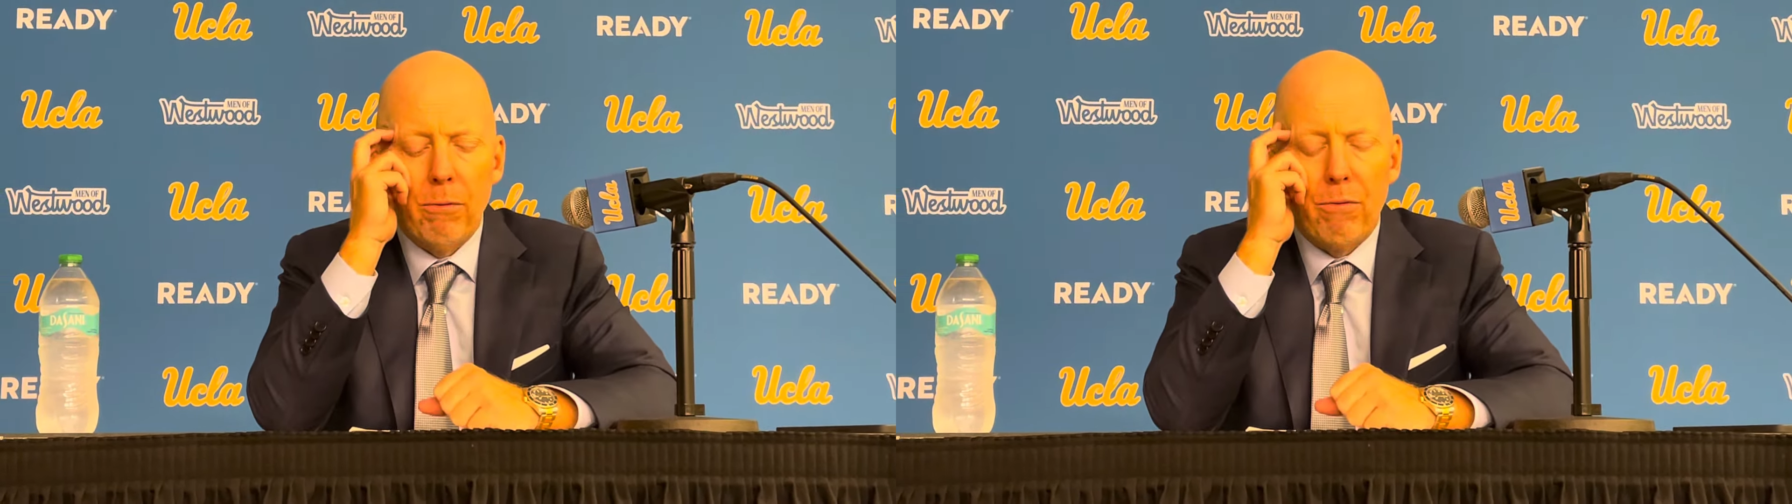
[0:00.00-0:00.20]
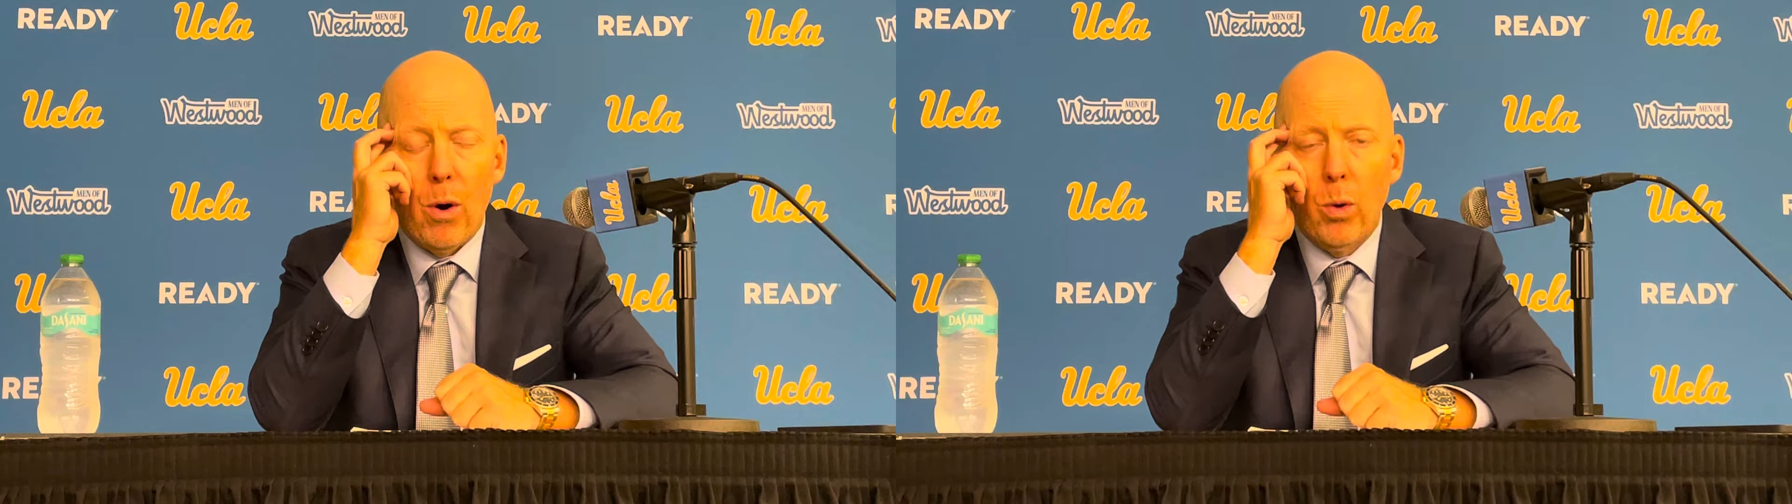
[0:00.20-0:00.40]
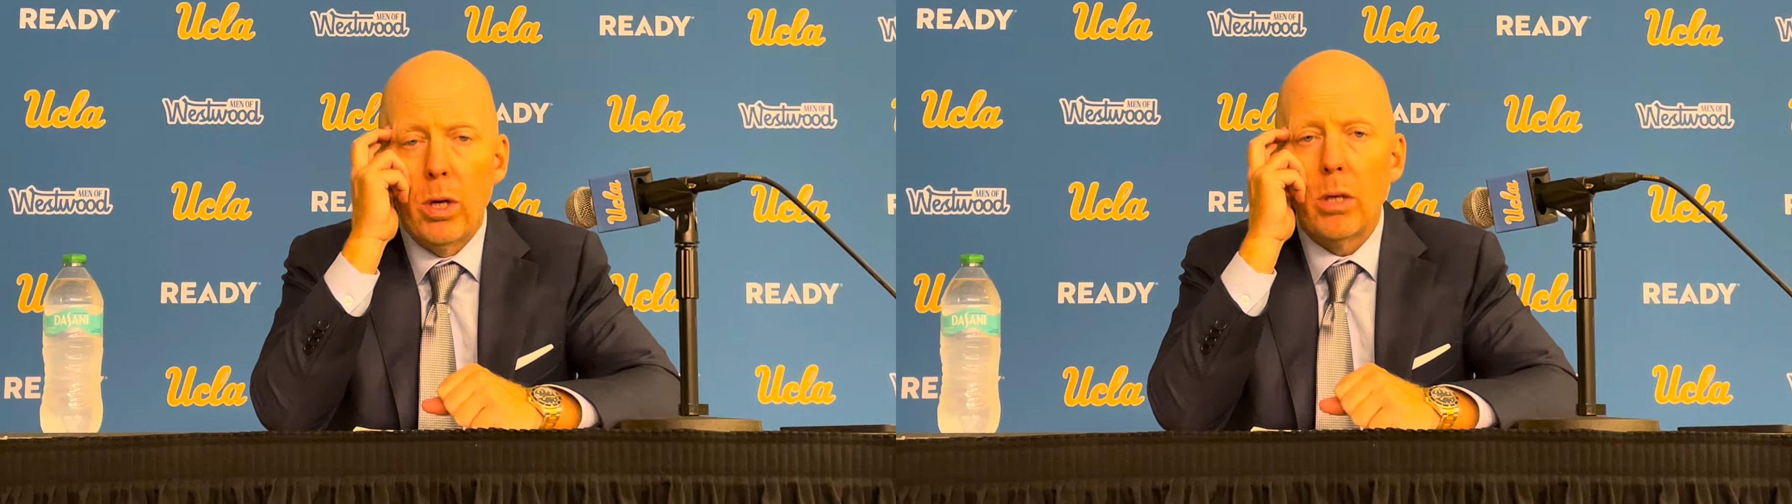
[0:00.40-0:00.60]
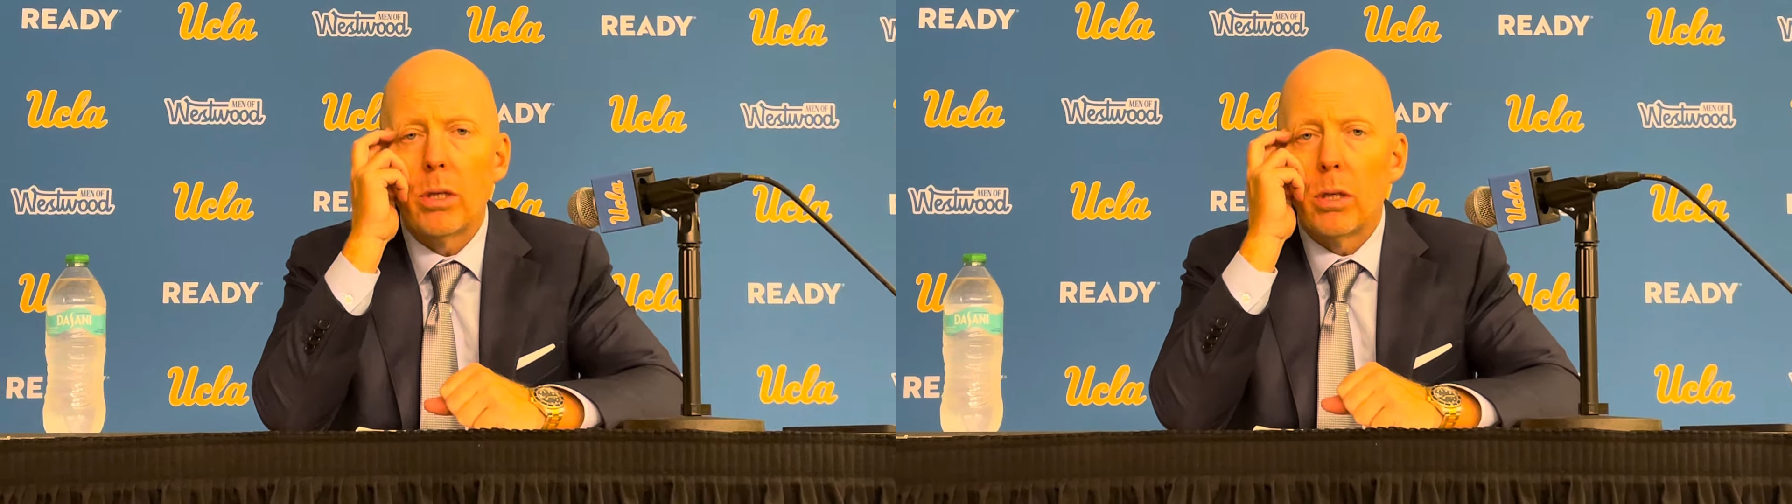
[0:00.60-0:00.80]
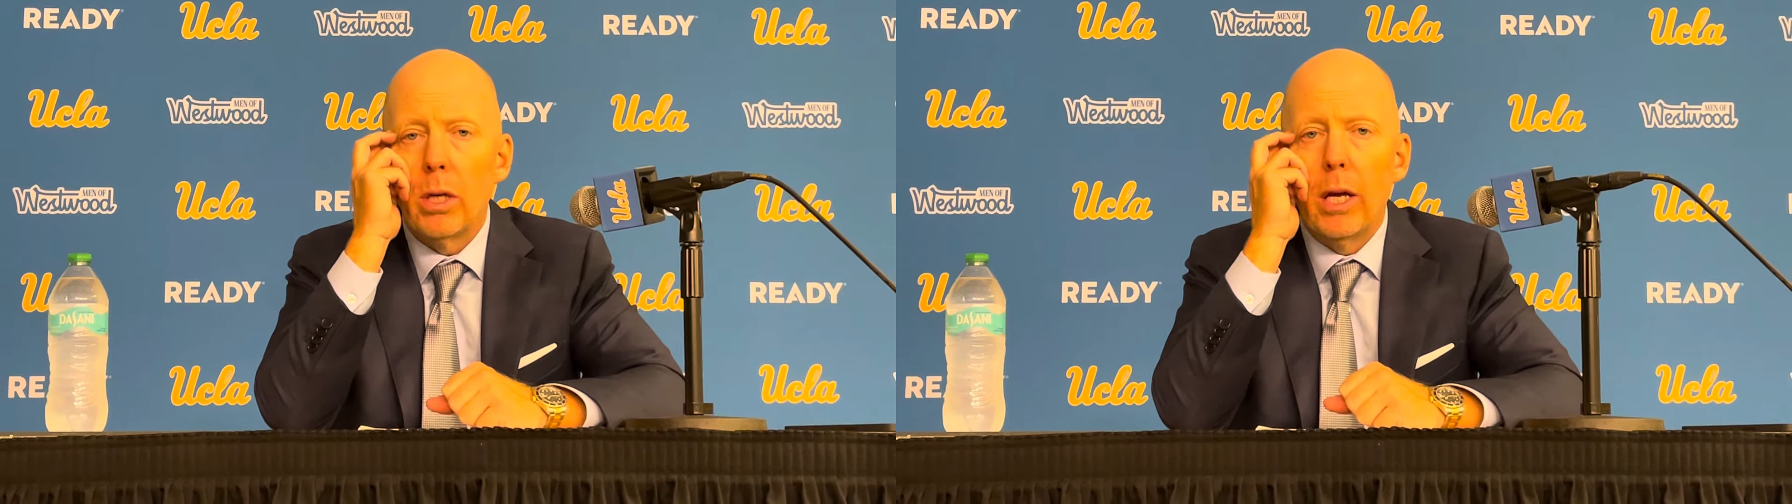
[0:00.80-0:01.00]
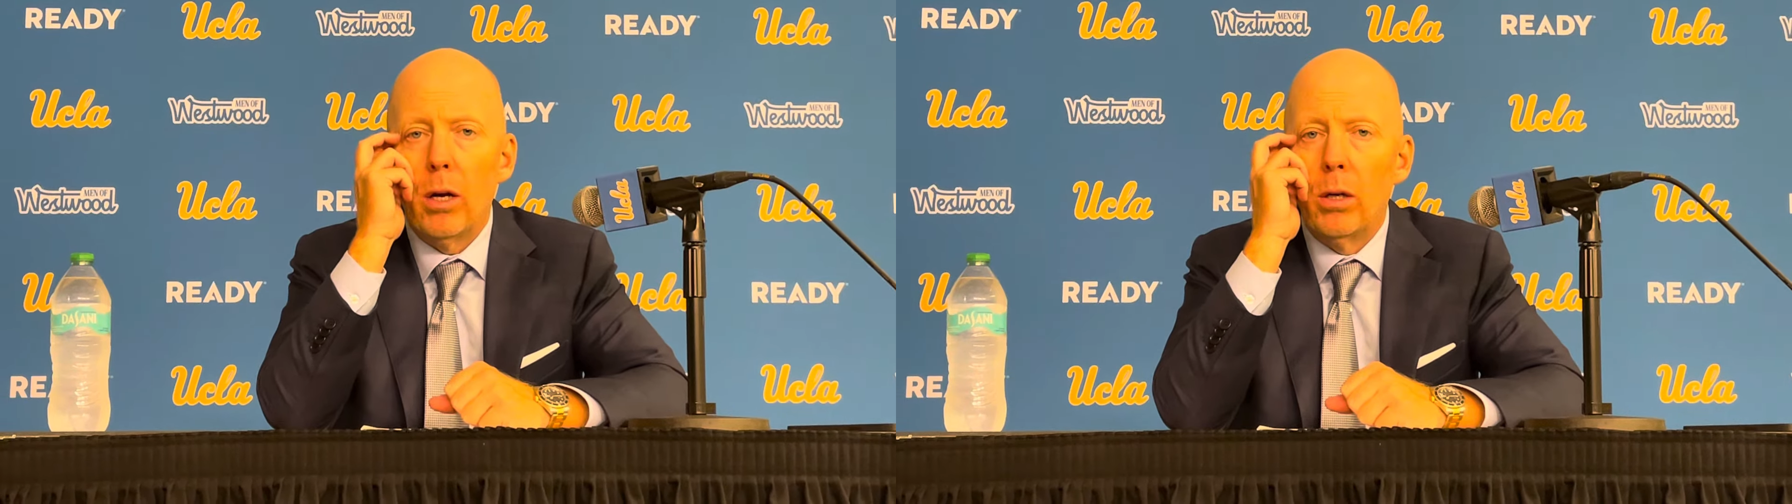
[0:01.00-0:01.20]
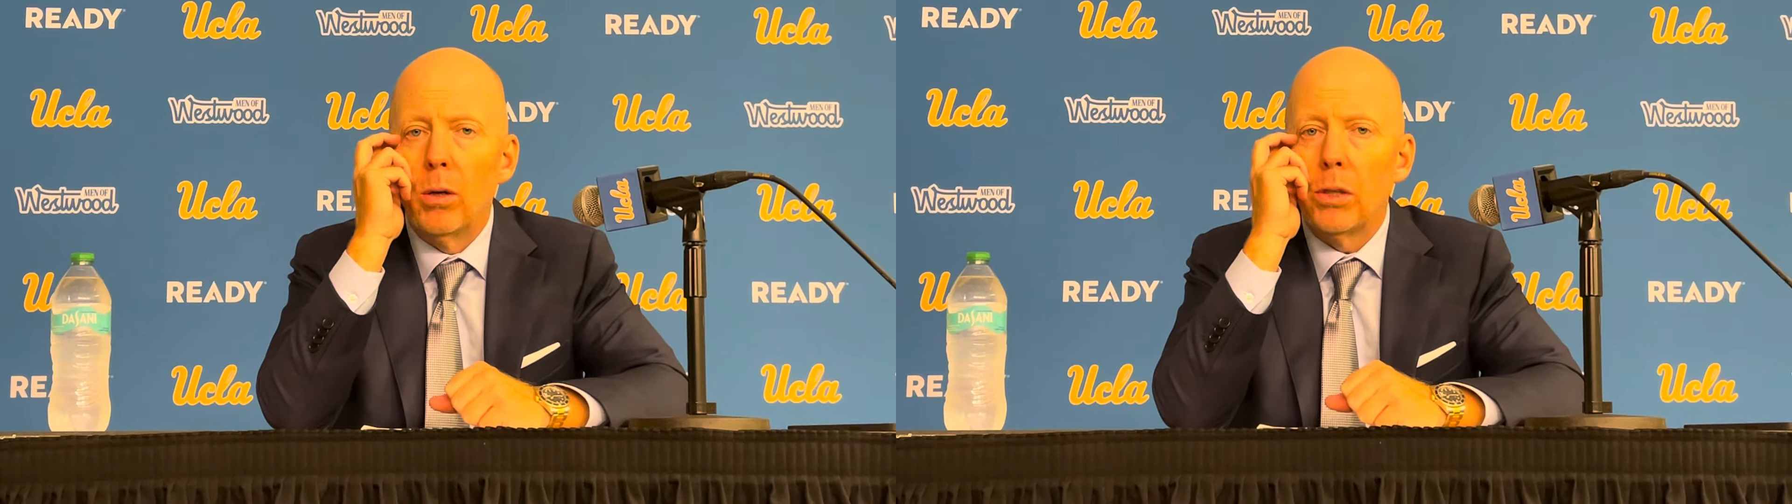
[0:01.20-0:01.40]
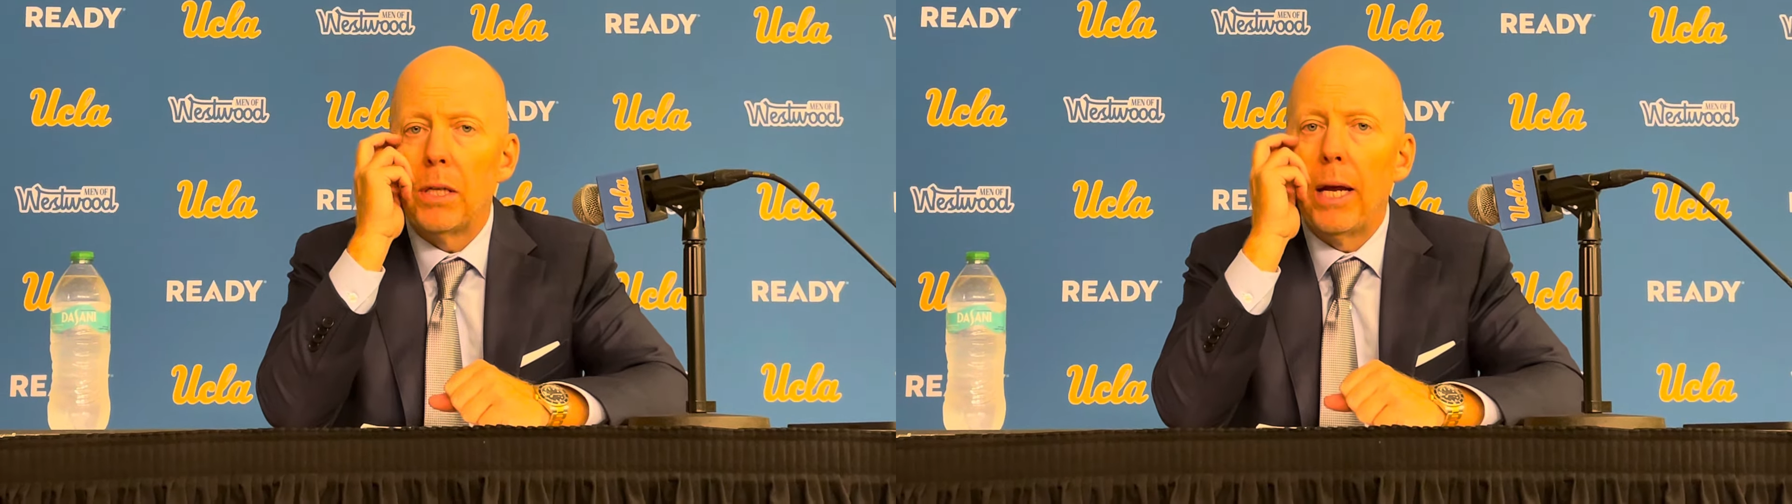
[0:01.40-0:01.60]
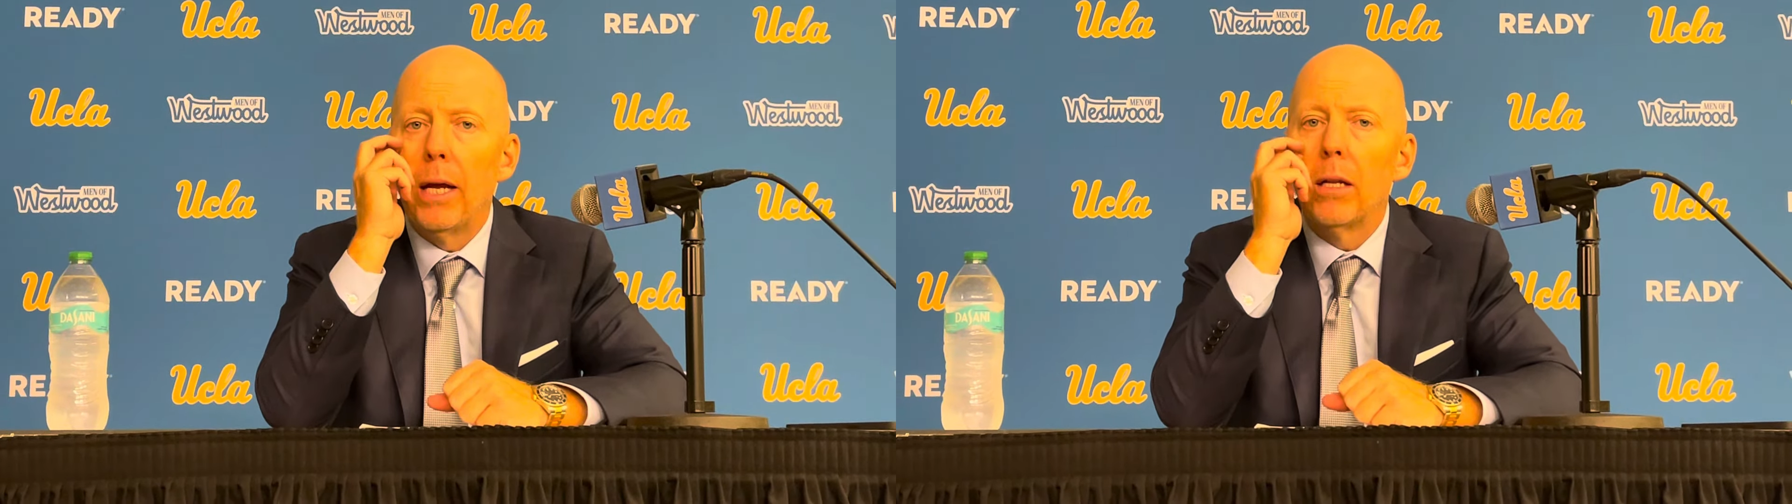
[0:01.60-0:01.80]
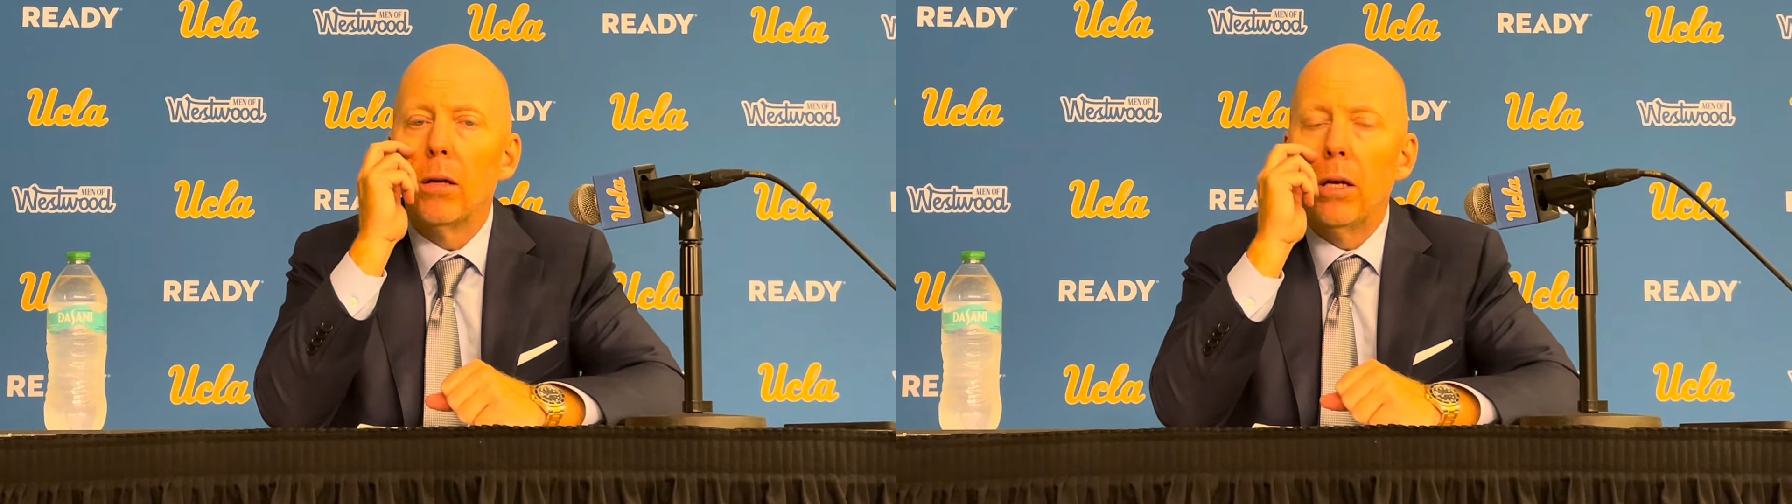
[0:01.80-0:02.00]
focused and
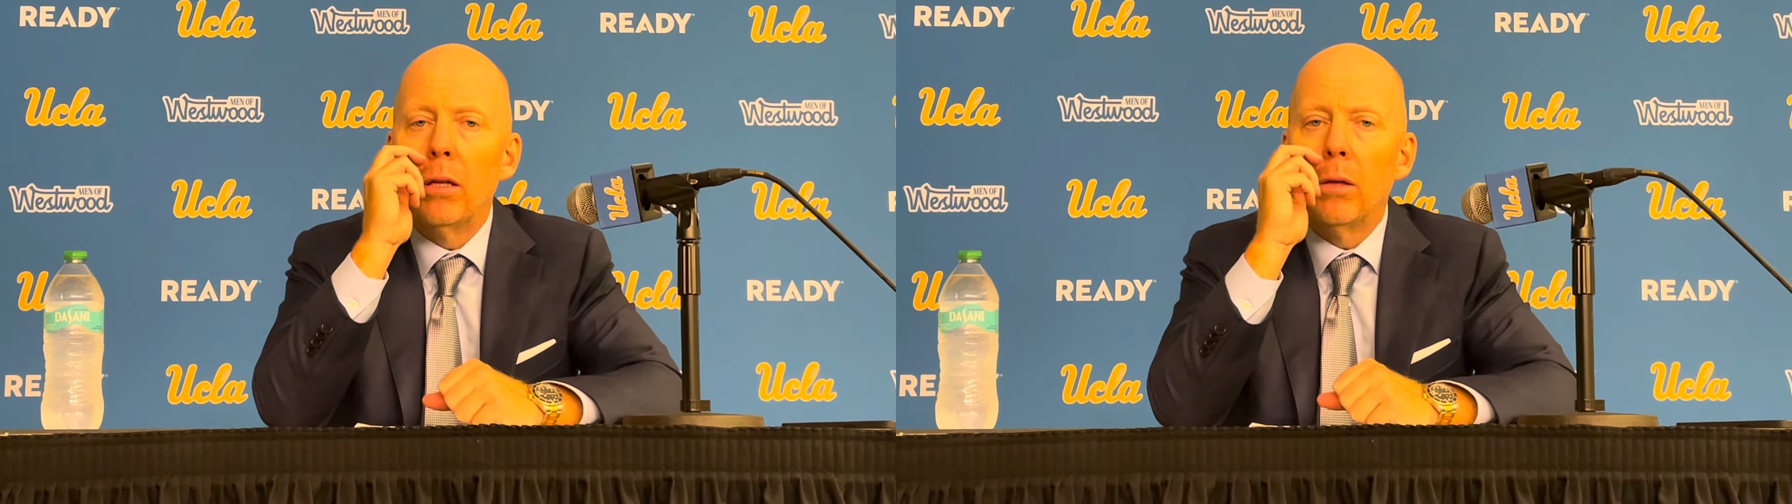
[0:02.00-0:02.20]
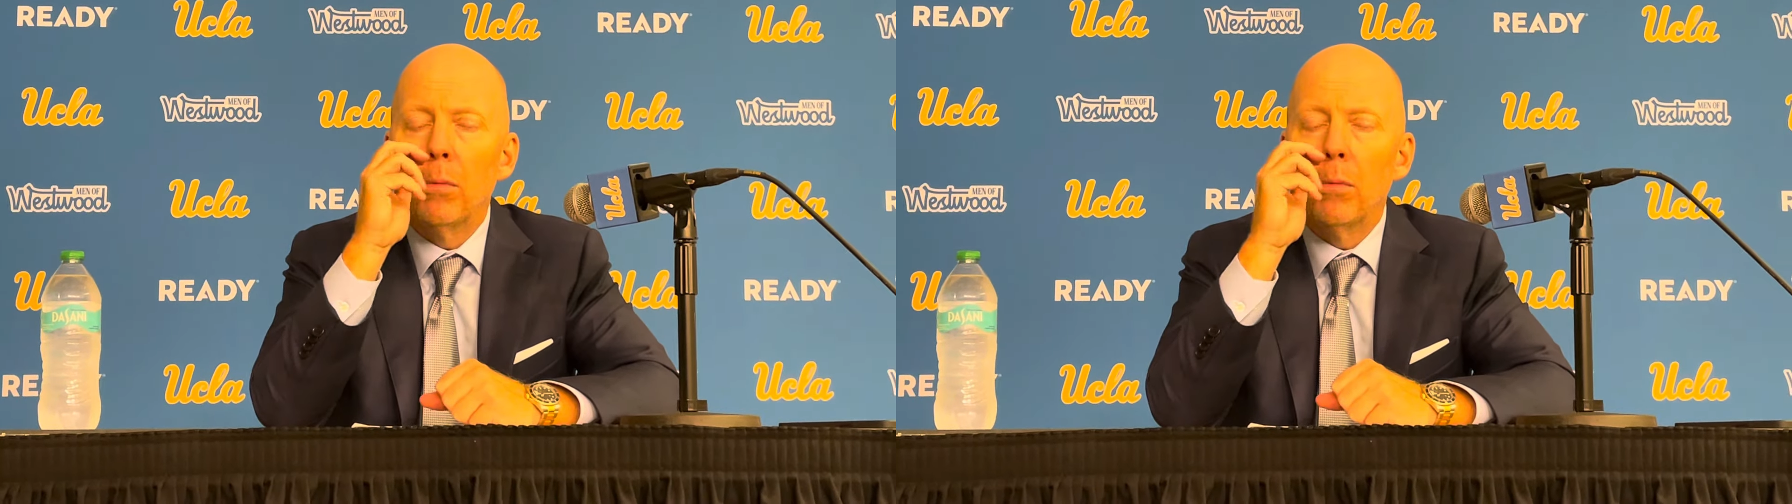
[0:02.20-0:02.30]
understand the